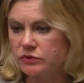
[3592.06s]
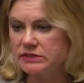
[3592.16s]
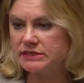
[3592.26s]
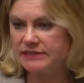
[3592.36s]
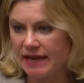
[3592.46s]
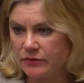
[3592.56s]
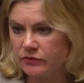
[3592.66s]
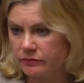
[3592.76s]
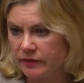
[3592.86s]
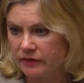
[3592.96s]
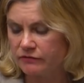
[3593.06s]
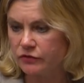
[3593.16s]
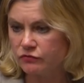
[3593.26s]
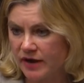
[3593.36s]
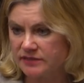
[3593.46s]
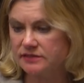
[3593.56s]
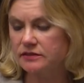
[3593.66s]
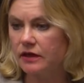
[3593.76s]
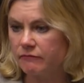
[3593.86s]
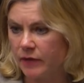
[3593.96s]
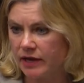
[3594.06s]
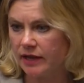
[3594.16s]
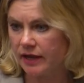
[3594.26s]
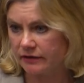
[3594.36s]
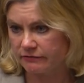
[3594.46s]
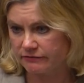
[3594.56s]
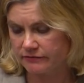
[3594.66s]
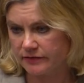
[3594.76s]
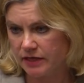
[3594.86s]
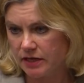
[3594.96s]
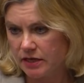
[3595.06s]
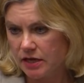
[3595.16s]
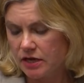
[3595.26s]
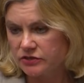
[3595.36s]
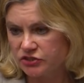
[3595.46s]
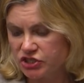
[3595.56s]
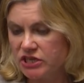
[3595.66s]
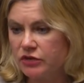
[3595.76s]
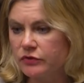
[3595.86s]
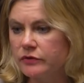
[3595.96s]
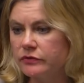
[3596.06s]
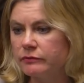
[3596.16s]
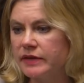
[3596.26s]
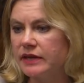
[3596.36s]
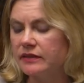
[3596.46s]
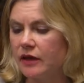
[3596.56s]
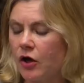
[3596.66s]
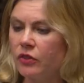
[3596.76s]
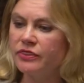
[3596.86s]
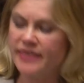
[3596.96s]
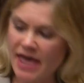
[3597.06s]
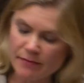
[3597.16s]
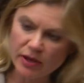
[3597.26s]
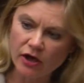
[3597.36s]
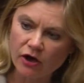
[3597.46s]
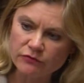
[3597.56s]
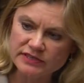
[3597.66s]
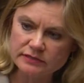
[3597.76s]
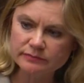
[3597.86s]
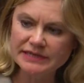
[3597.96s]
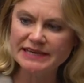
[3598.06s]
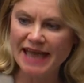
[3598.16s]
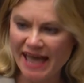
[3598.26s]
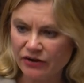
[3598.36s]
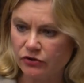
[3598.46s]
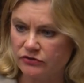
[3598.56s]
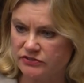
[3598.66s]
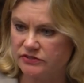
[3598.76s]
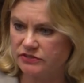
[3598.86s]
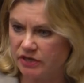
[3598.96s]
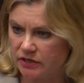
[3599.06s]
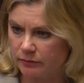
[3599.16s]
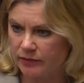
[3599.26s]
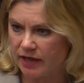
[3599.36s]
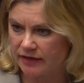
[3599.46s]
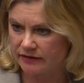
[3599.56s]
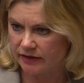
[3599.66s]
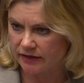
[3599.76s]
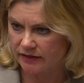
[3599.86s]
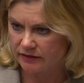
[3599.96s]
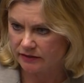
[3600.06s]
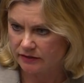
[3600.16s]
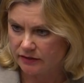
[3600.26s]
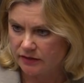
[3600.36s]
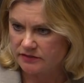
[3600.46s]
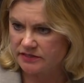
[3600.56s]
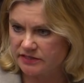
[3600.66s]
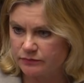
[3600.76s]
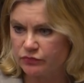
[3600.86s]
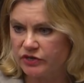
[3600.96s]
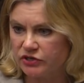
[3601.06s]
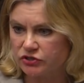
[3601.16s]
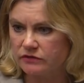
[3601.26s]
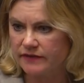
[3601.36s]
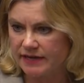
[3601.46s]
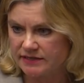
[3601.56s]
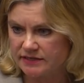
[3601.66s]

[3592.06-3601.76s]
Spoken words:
will stay with me for the rest of my life. Yeah. Does she agree with me that on their behalf we simply cannot turn a blind eye to this breach of